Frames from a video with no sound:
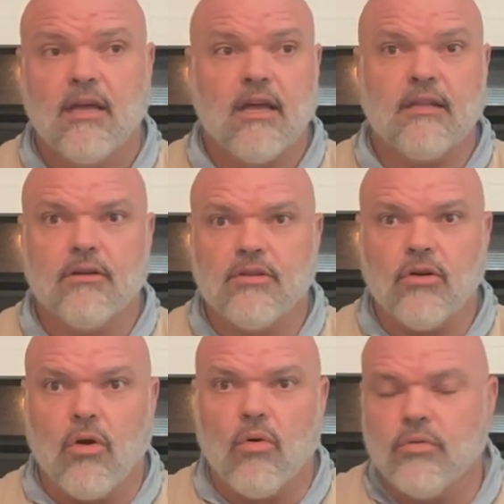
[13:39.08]
and they're
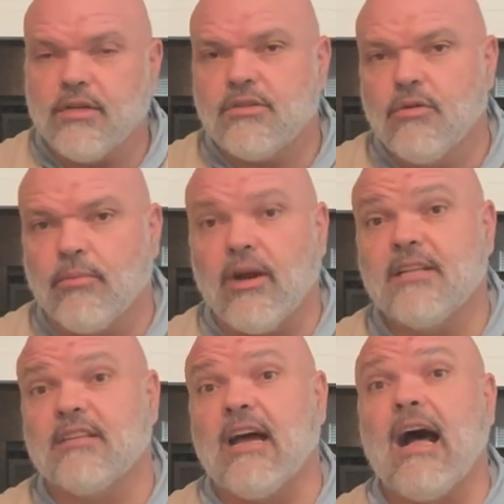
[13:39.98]
the only 2
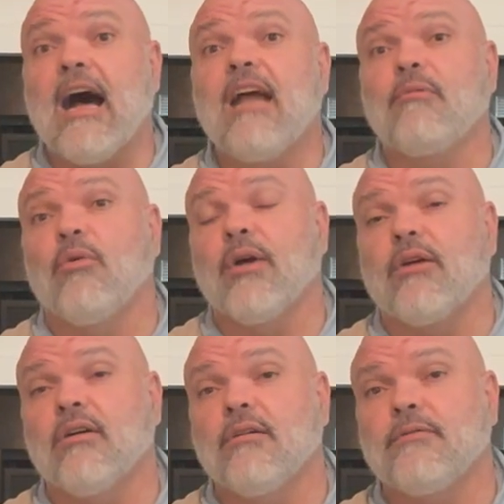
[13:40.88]
brands that I'm
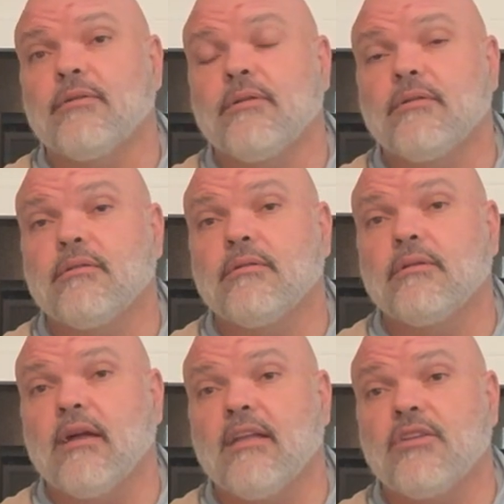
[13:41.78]
aware of
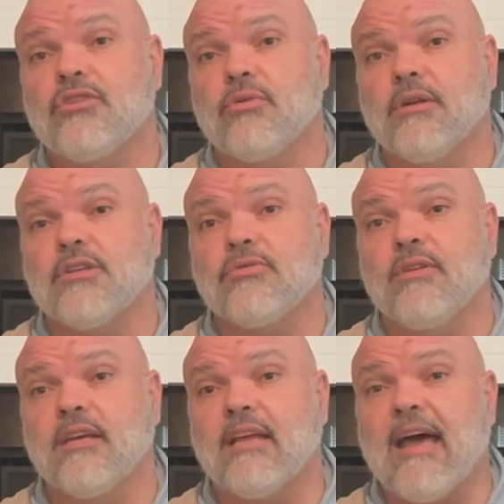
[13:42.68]
in the shoe industry
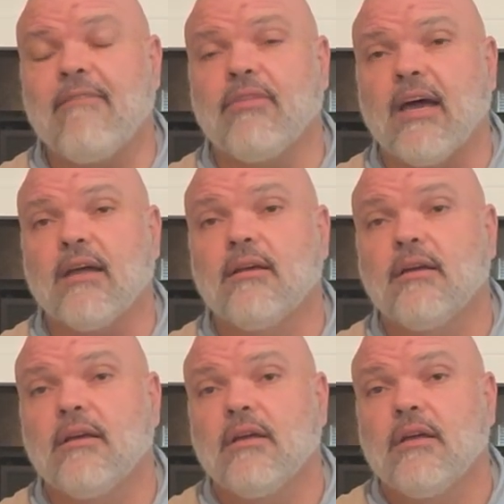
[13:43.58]
that have that.
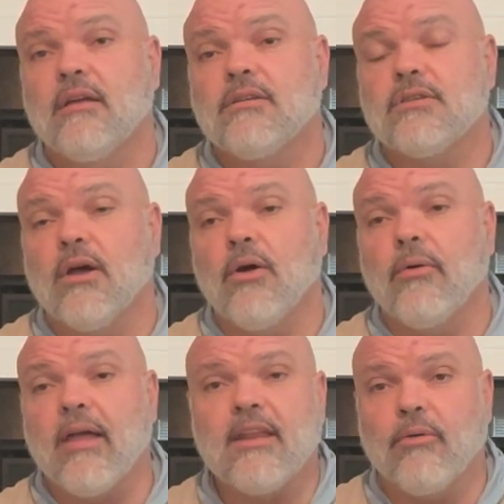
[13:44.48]

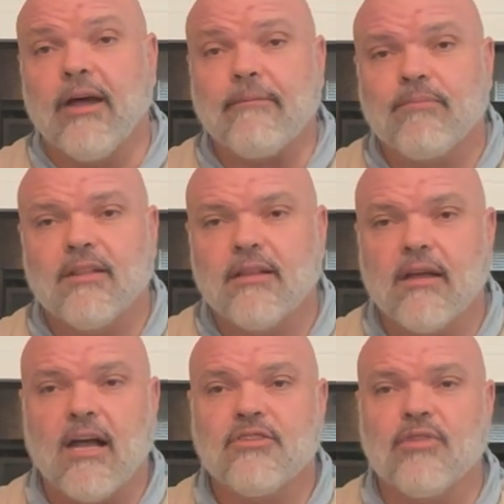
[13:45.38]
So anyway,
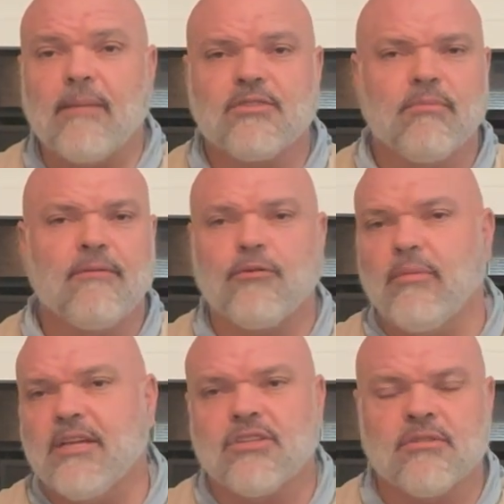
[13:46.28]
drop some
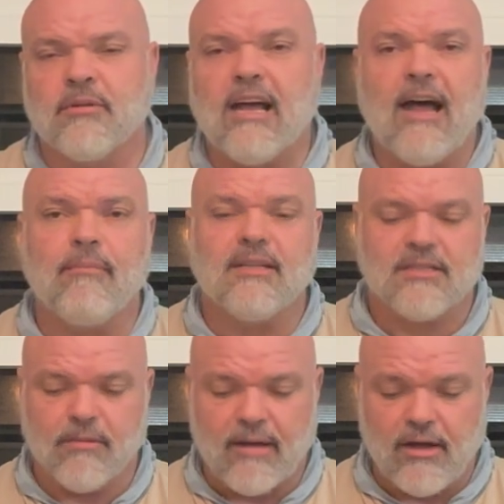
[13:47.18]
information, some comments
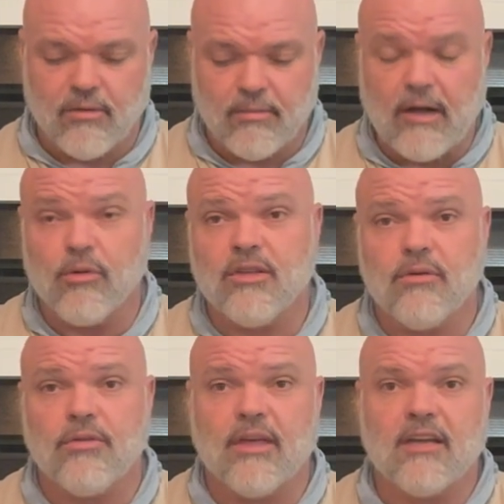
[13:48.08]
about what you
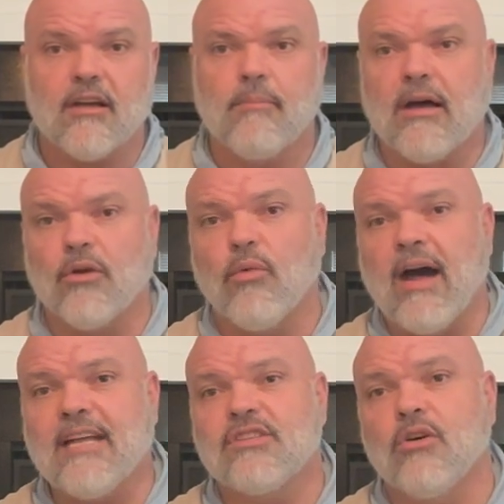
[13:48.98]
think about a
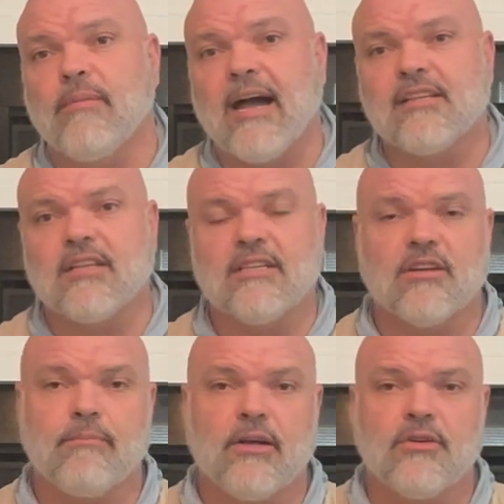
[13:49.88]
wide toe box as
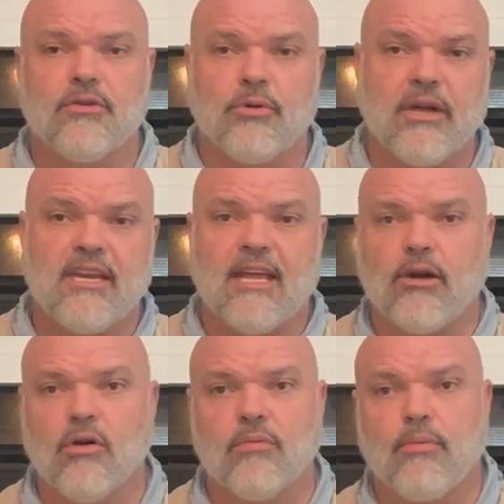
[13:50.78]
compared to a
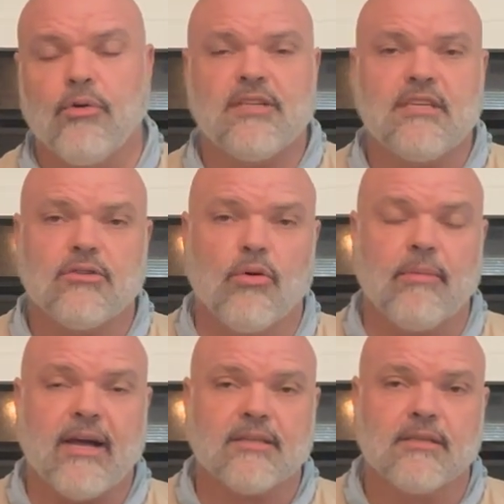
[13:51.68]
narrow, pointy toe
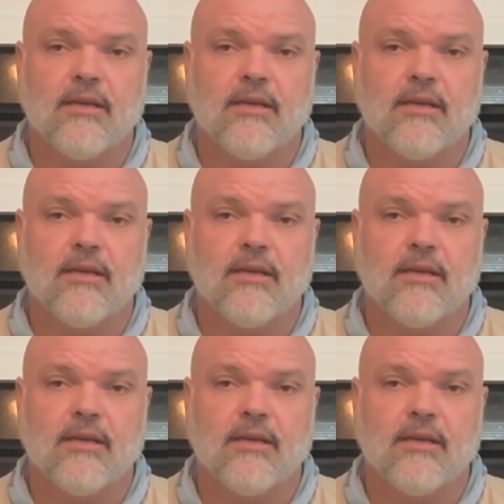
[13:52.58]
box,